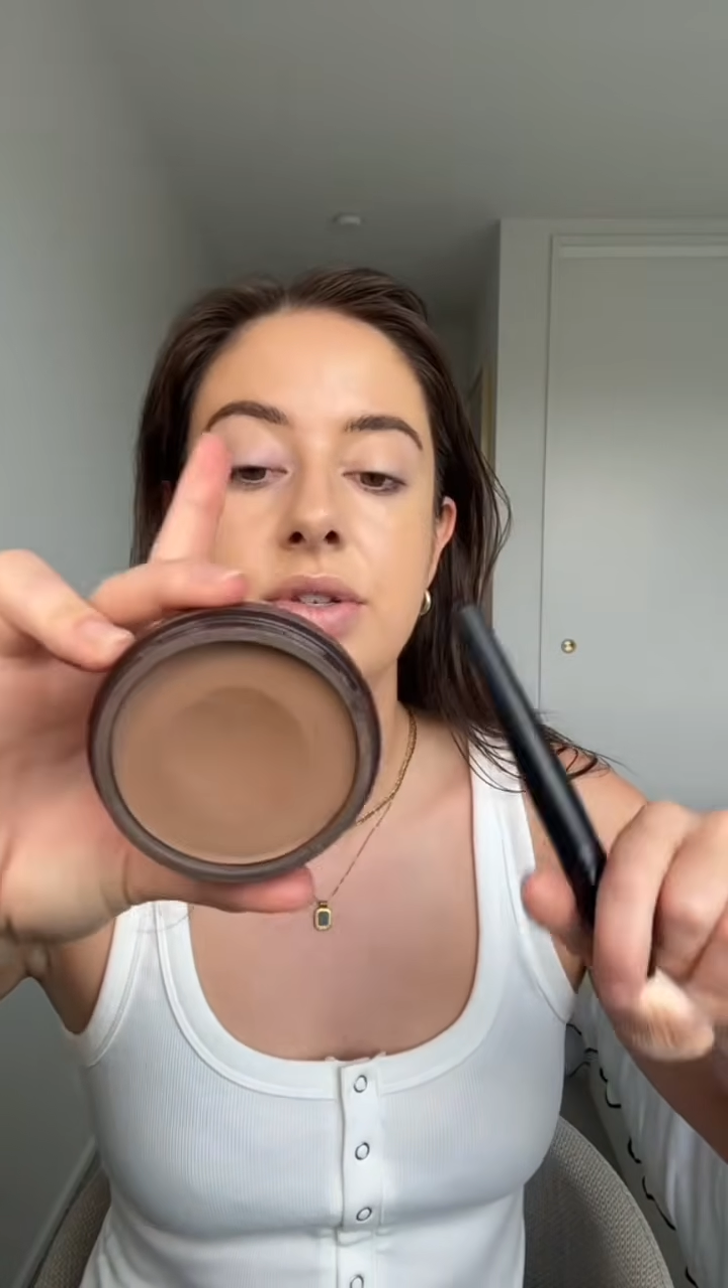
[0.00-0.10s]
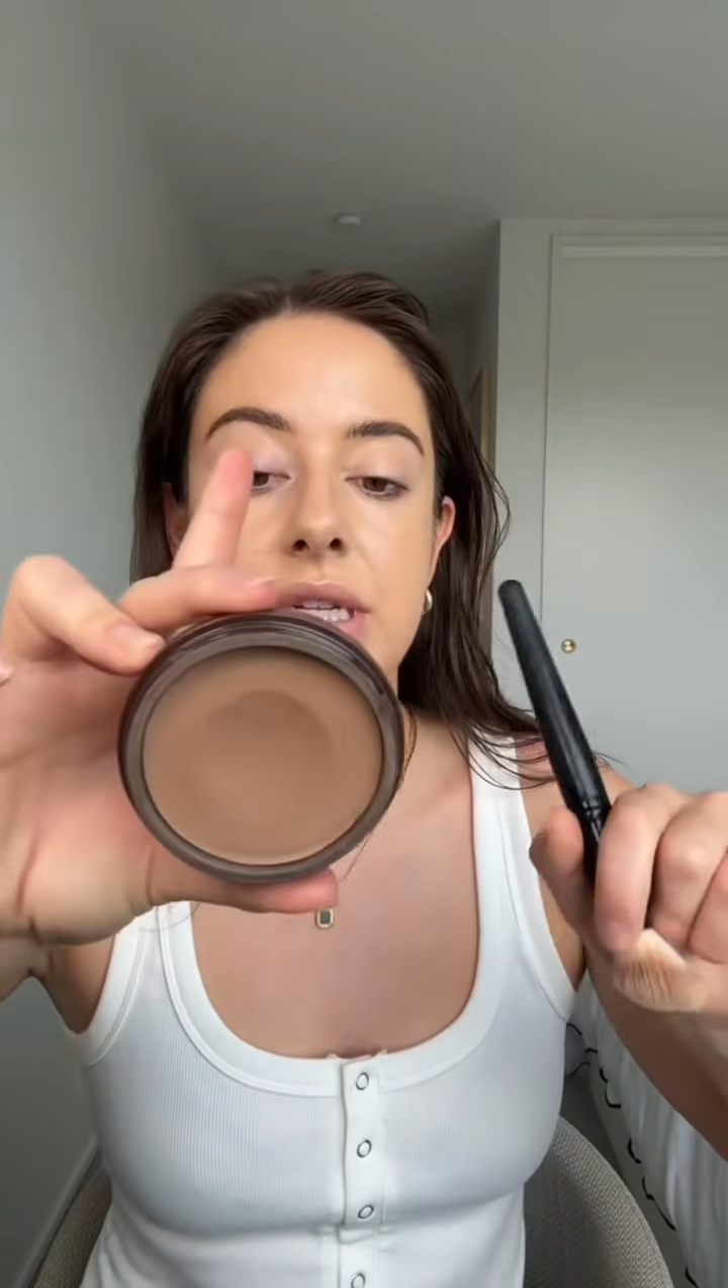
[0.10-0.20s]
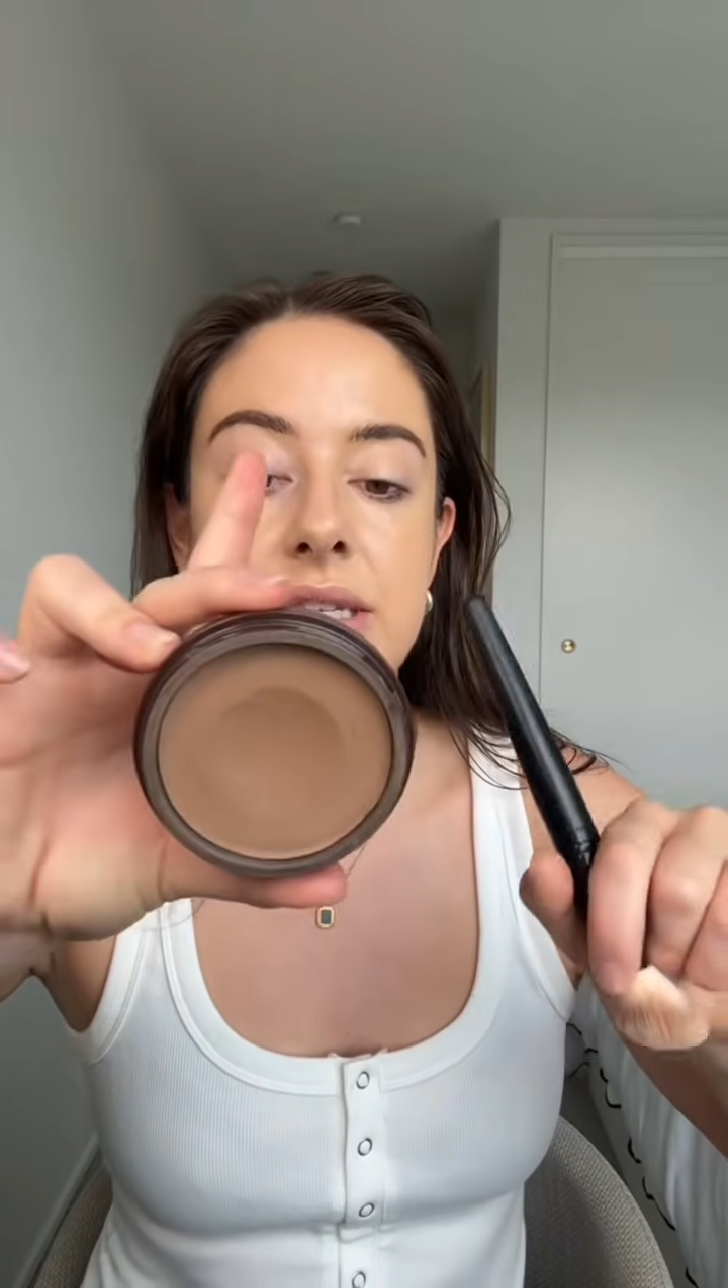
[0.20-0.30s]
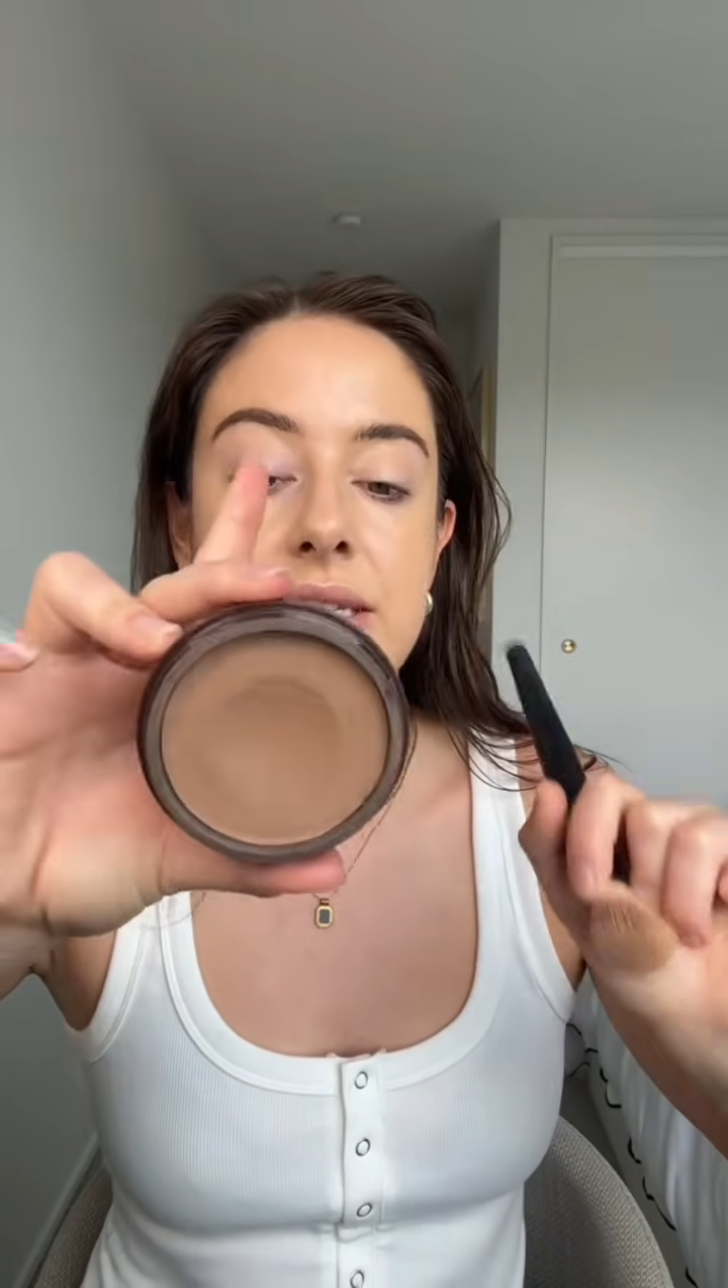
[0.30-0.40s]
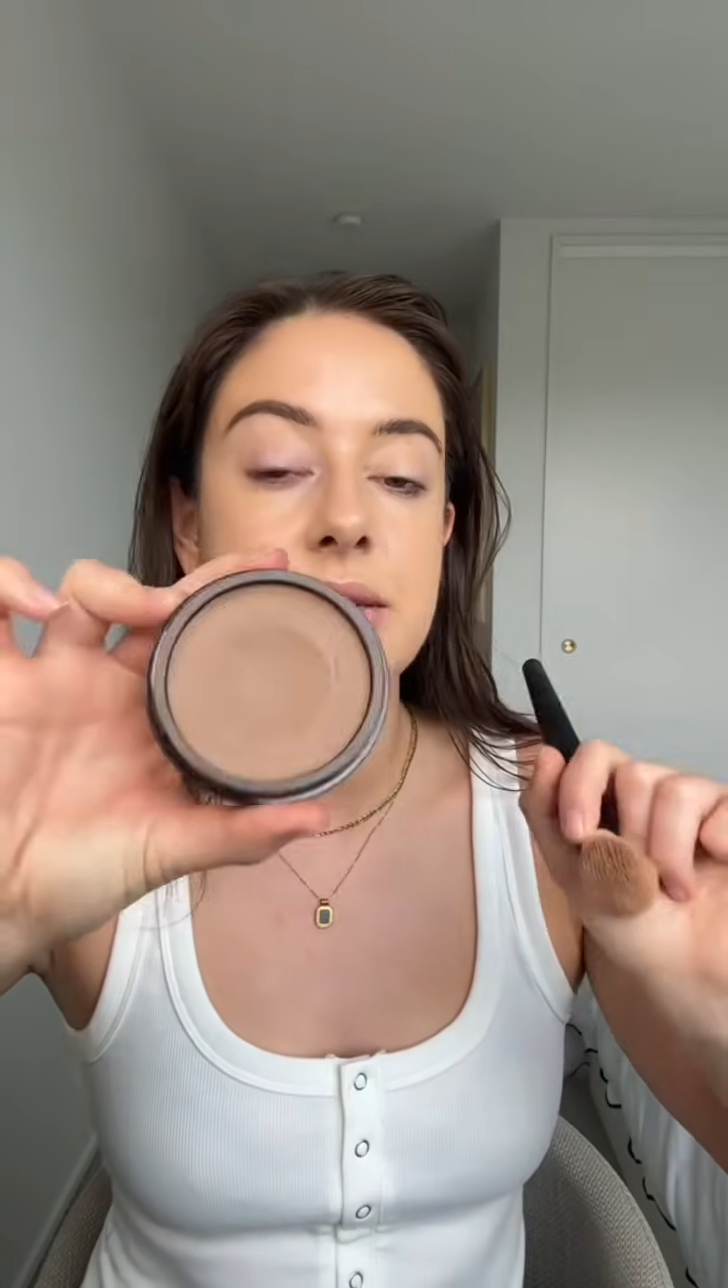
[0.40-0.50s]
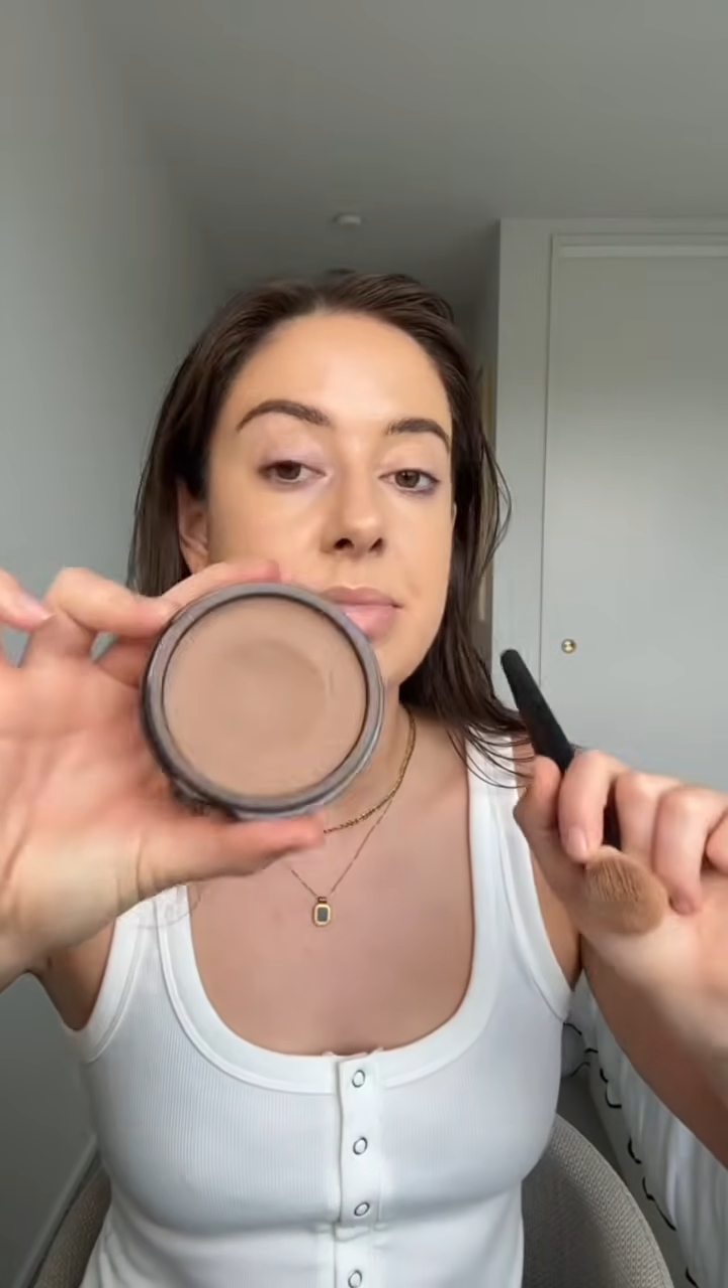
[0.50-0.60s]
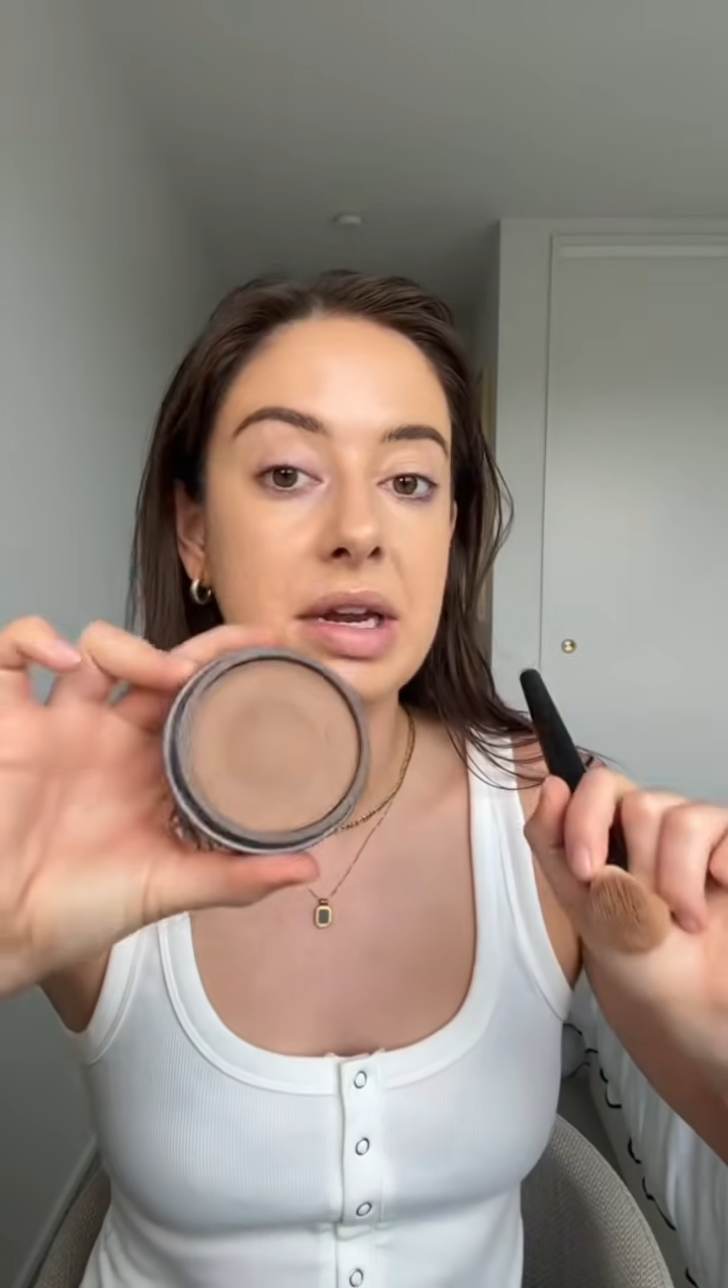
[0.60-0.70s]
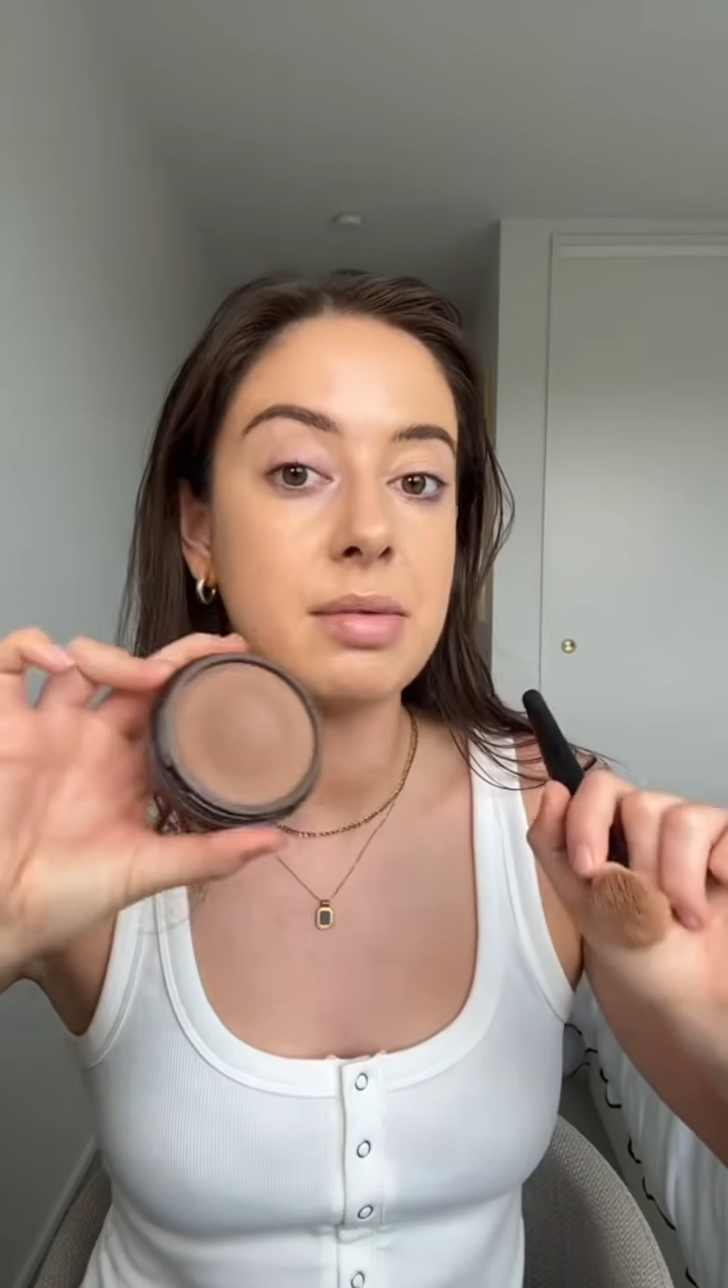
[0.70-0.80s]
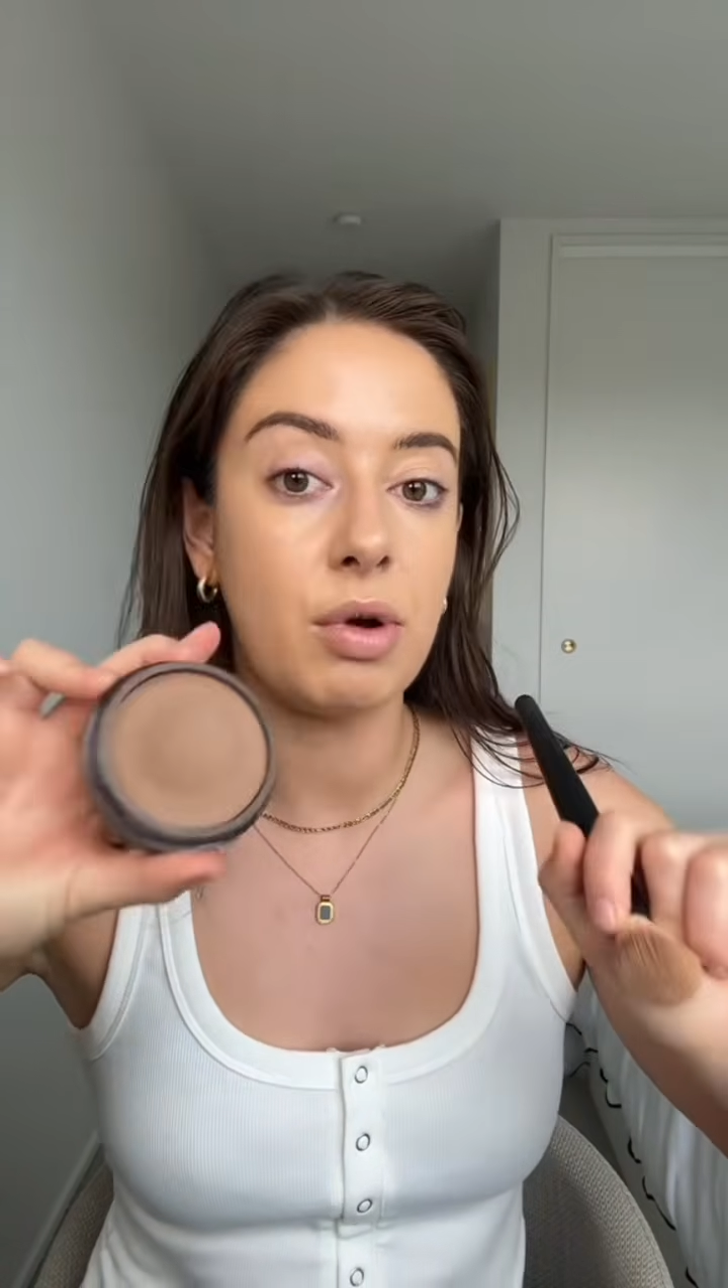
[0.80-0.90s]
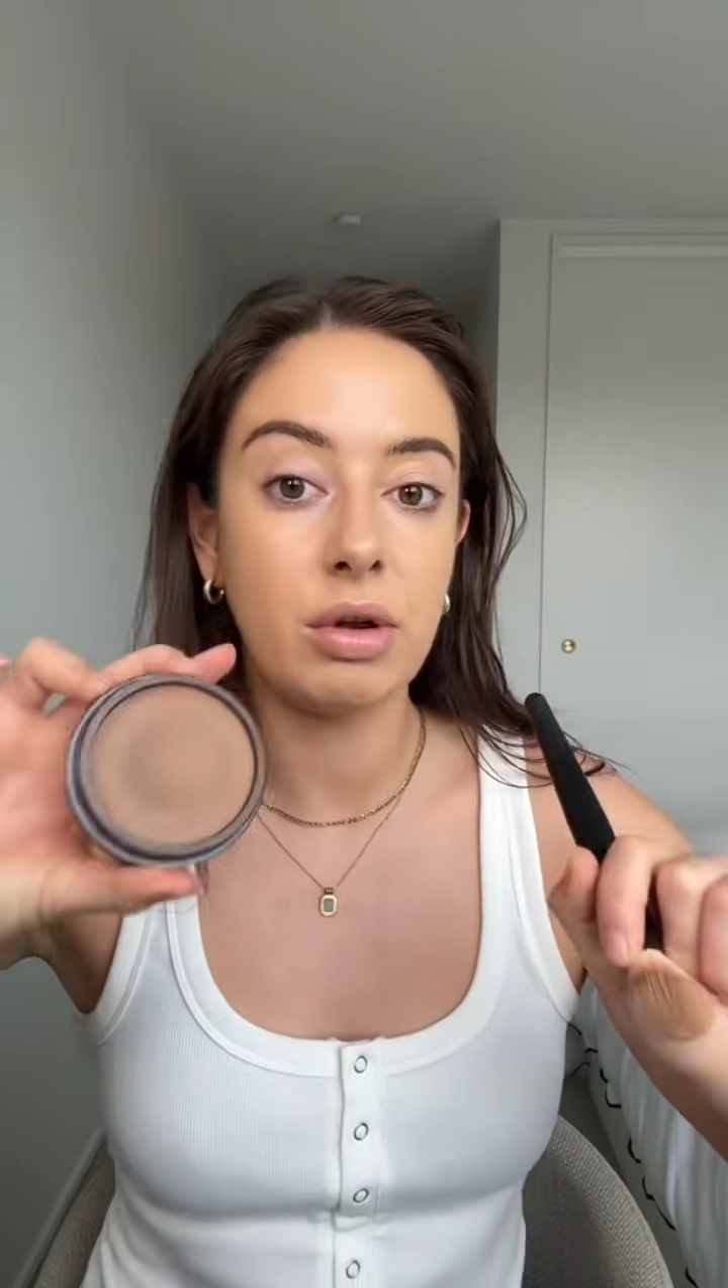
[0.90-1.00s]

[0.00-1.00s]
So this is a medium